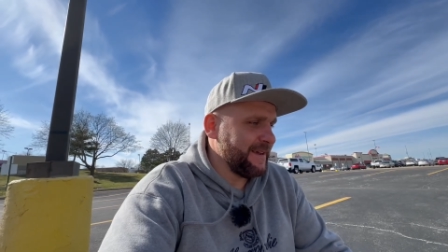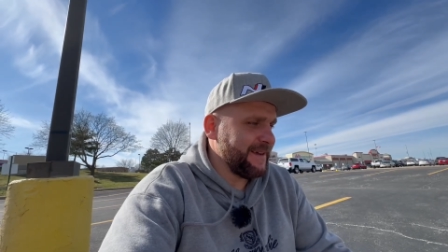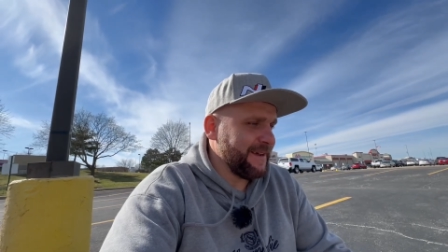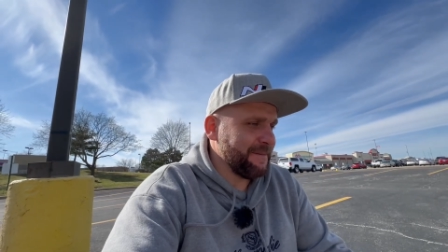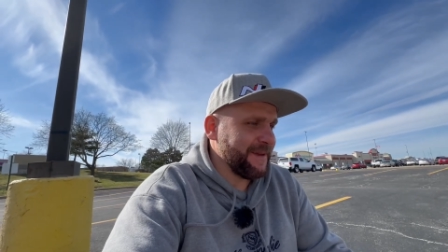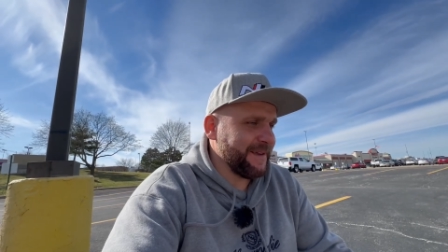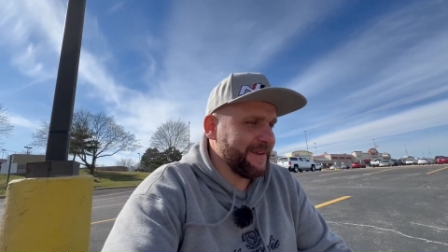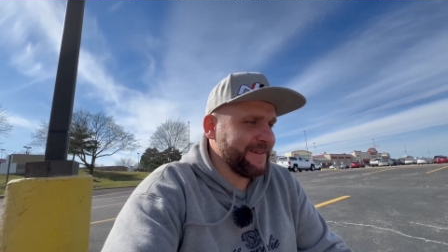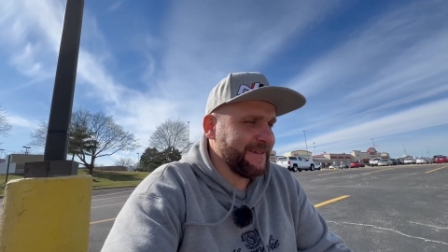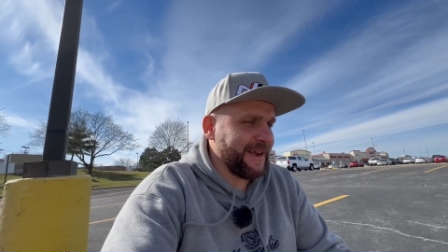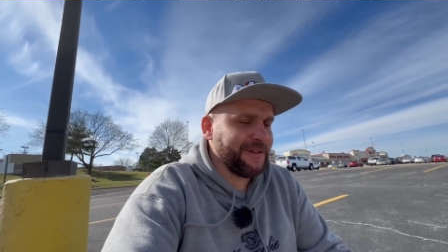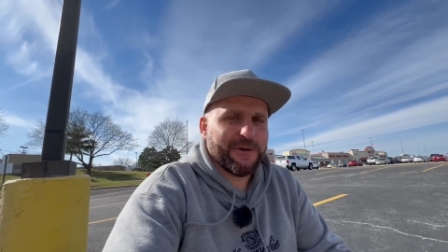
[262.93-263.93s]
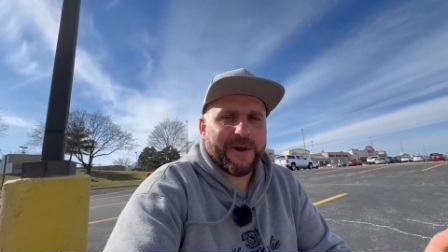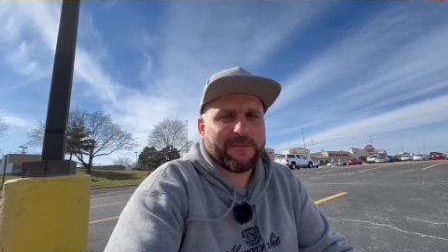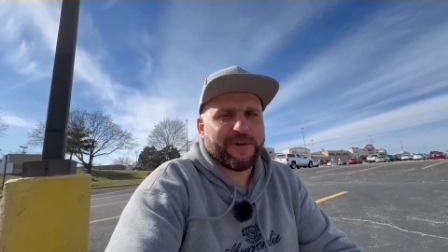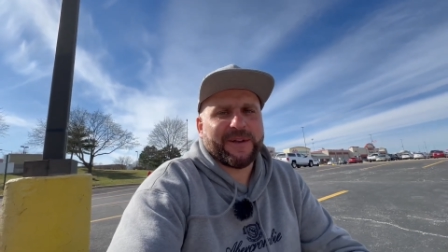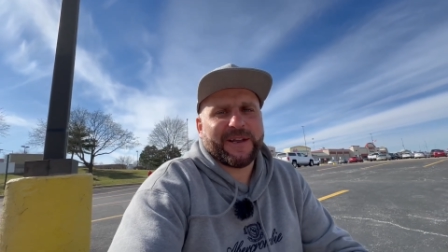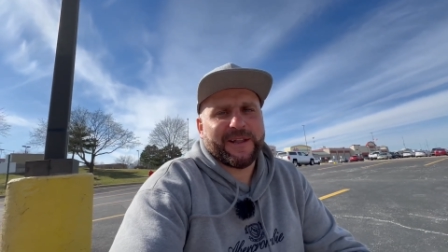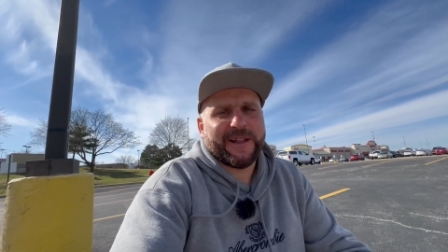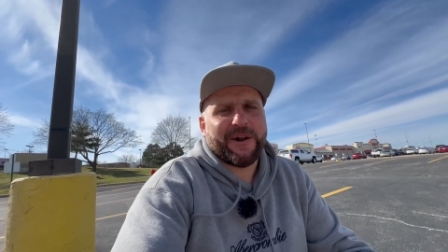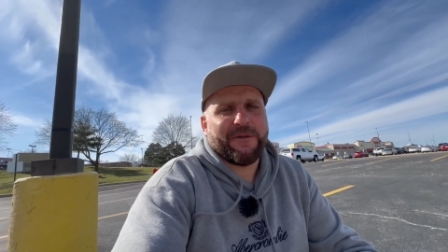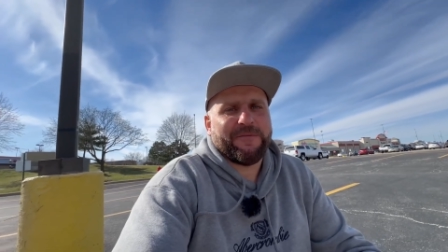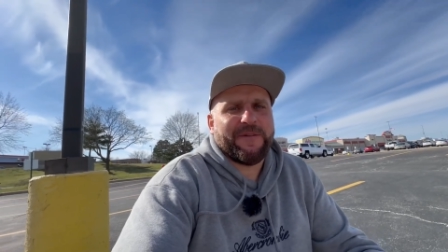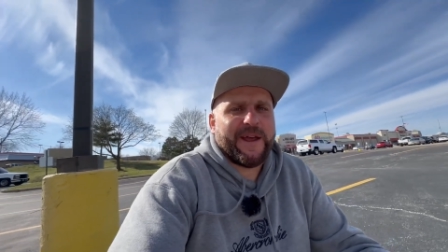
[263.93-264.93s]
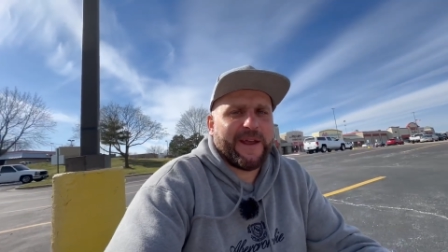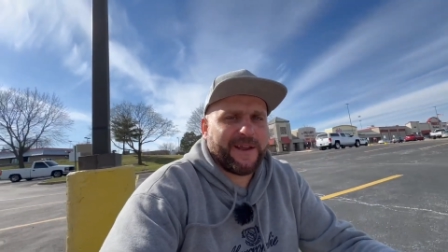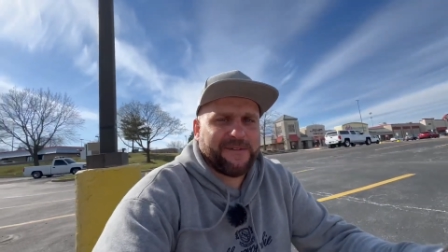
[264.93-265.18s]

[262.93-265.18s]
I know I'm gonna get a lot of flack.